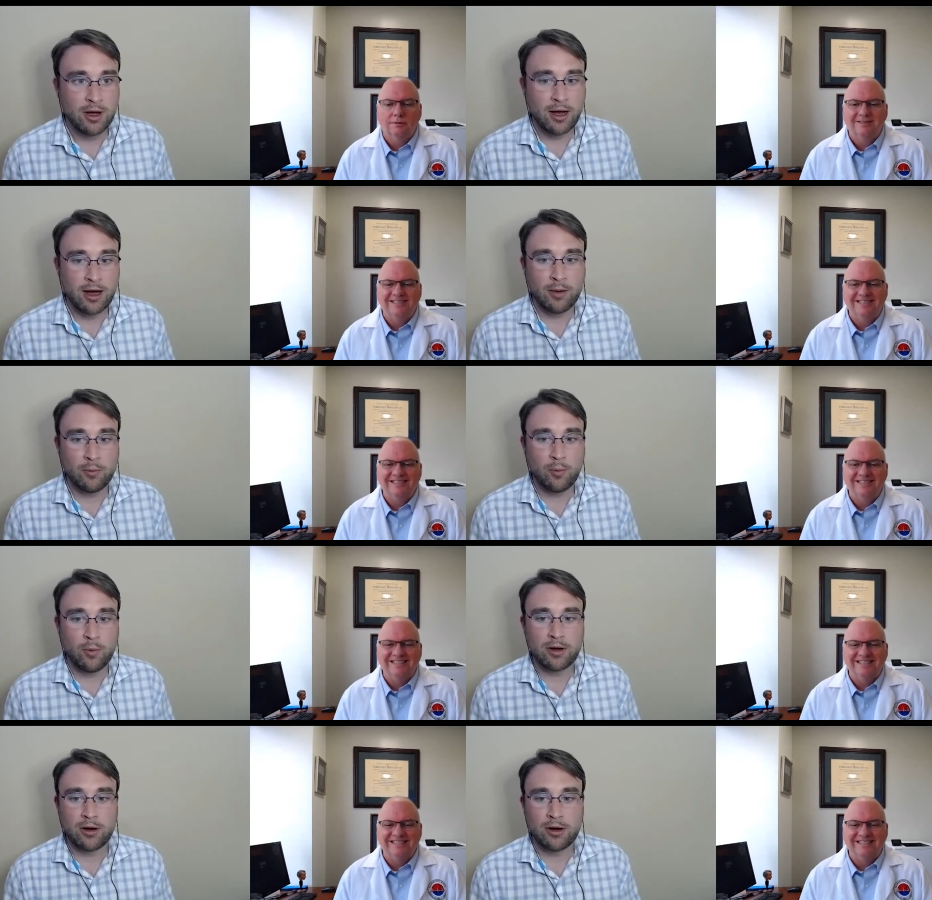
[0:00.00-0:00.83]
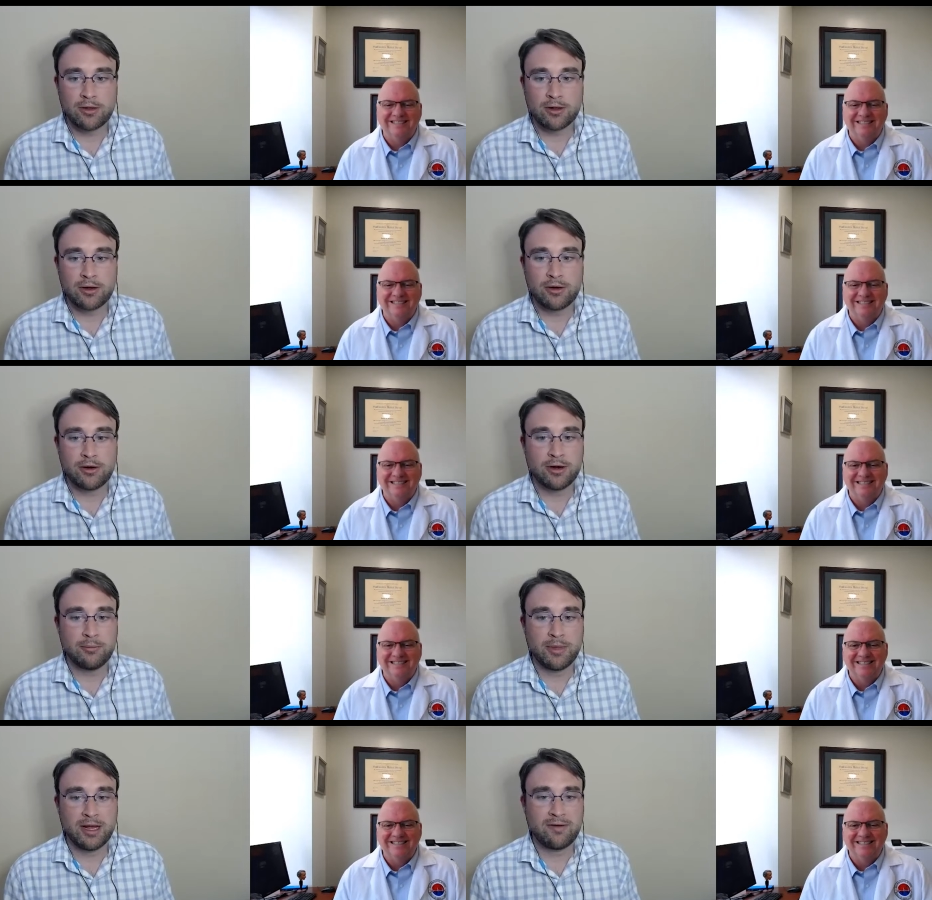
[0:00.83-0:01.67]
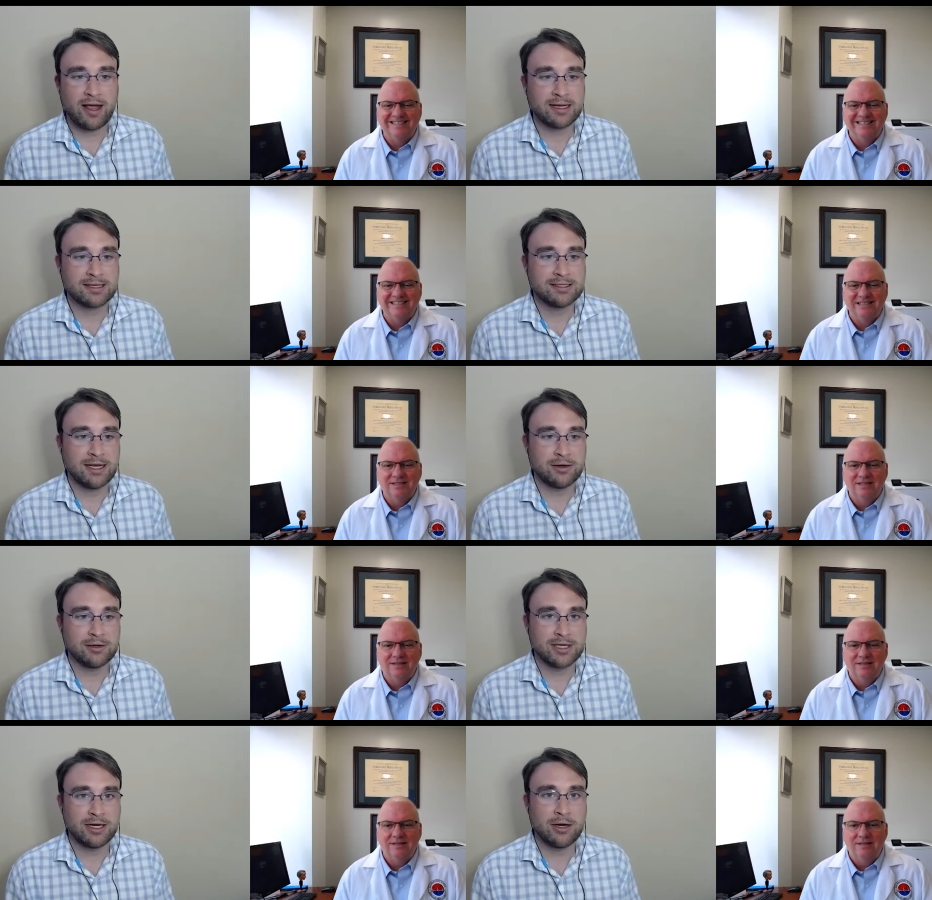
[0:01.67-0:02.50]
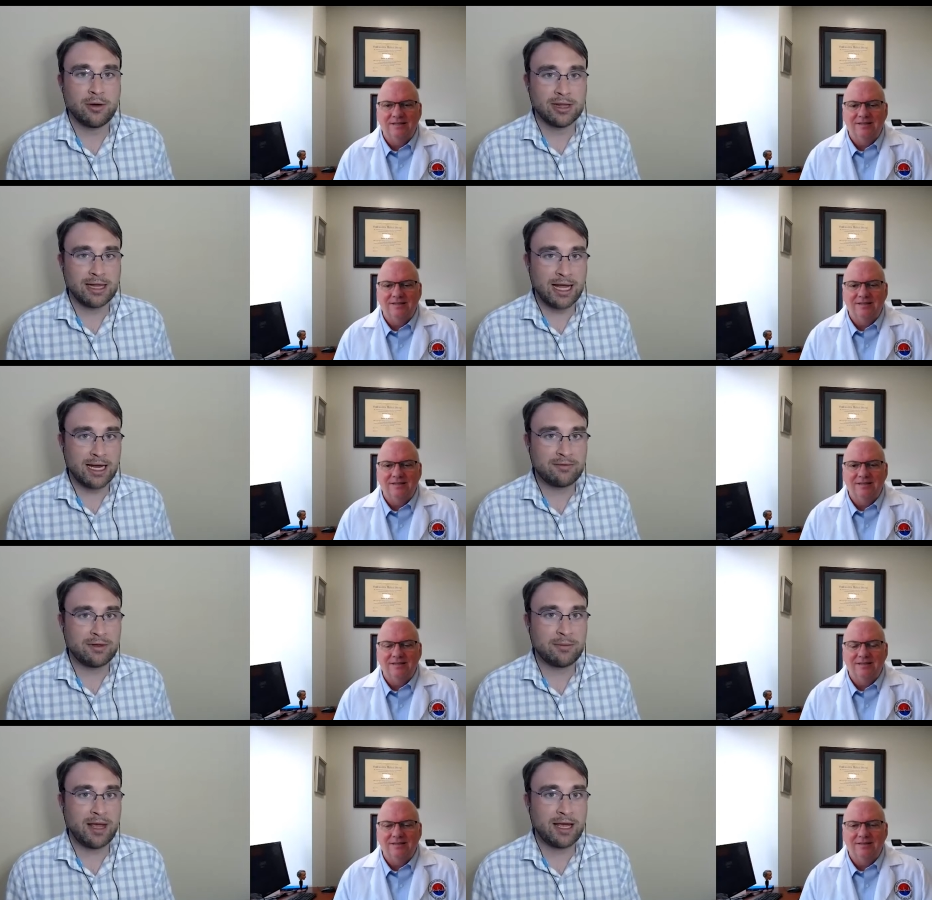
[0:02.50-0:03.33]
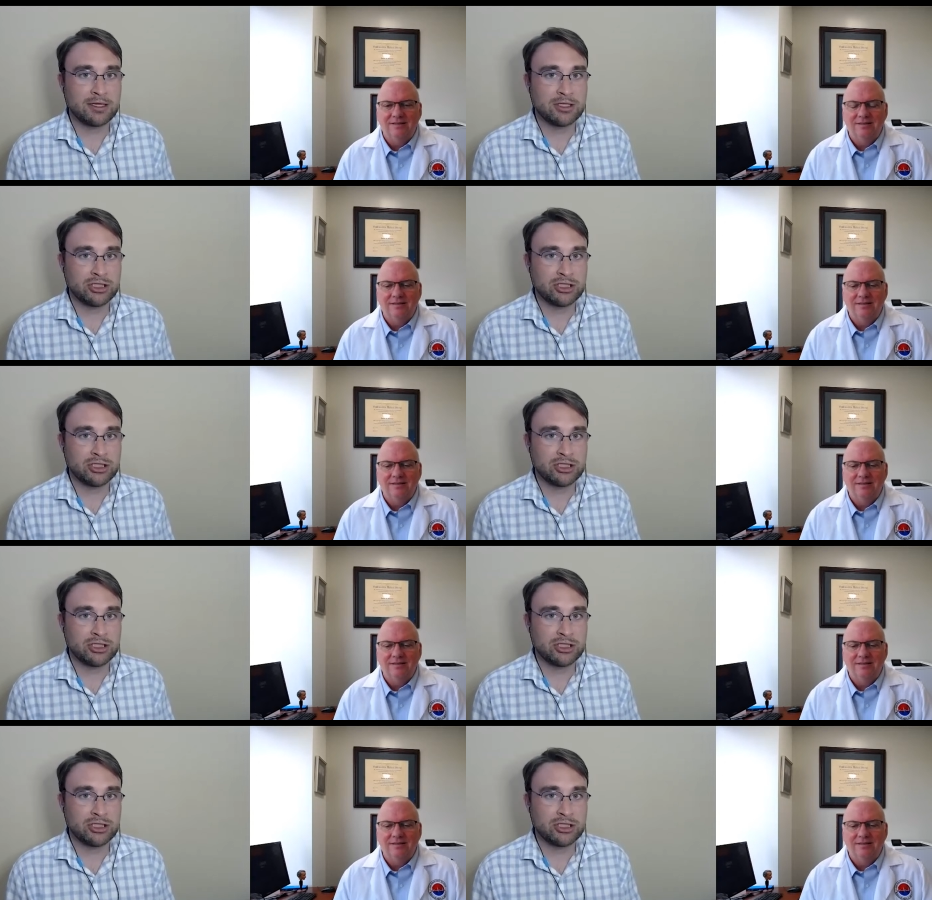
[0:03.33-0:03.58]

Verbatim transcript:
Speaker 1: Um, what are the current medevac centers? I know a lot of them had to